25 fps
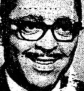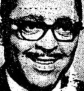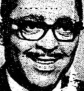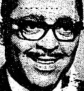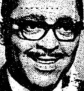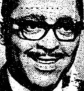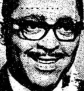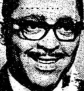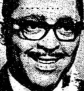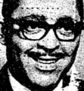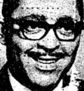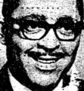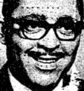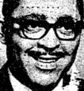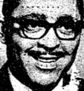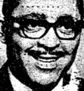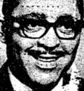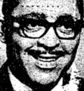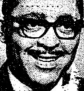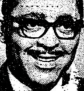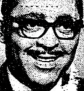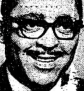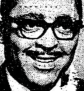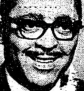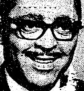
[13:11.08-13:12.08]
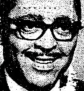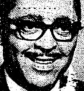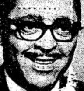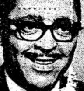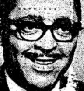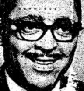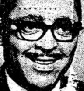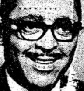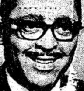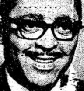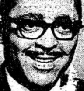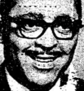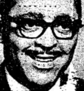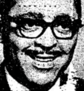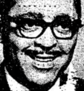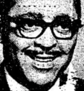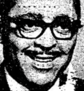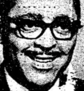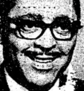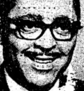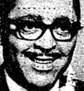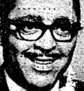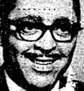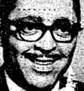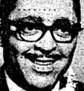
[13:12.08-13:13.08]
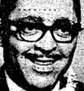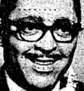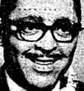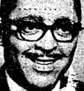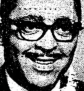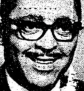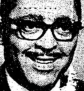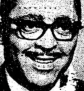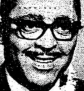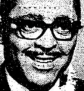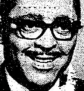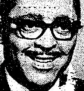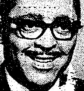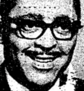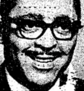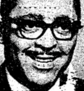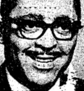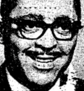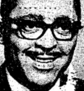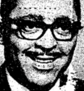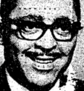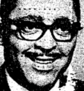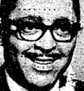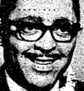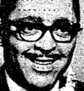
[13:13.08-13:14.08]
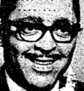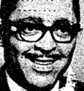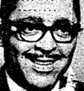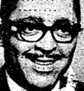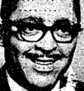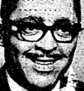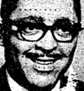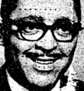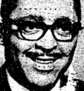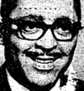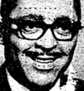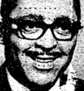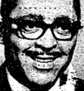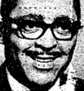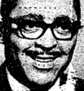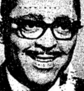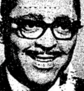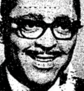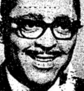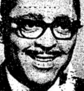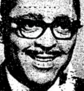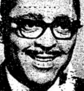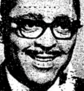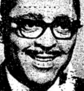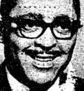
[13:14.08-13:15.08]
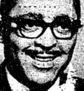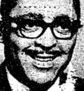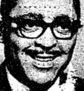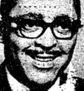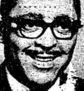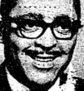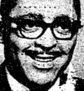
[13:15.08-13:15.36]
No words are spoken by the person on screen.